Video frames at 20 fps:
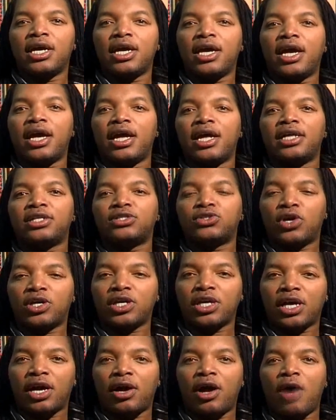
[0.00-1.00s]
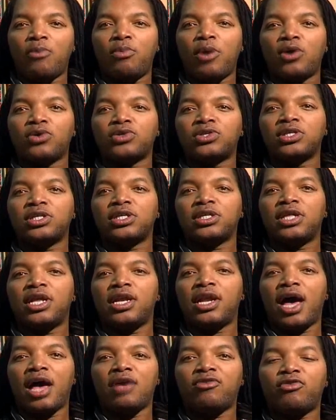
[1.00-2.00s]
uh, talking about the
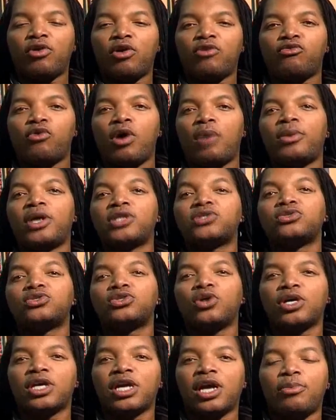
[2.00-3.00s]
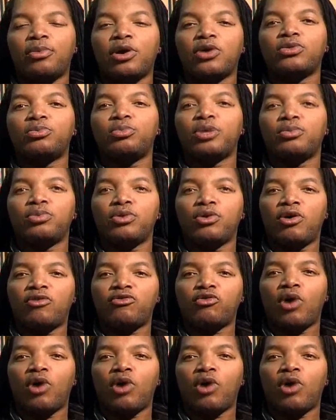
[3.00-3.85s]
life of KwaMashu, talking about people of